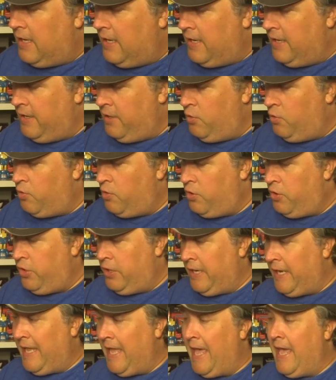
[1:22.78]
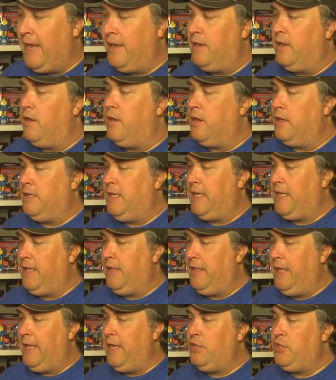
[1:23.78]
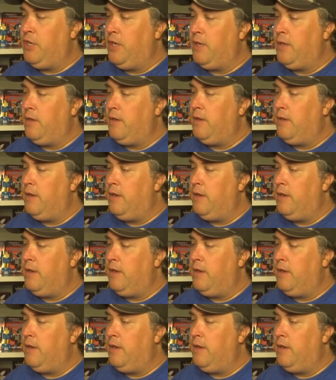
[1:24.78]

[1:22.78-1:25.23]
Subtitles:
in order to get articulation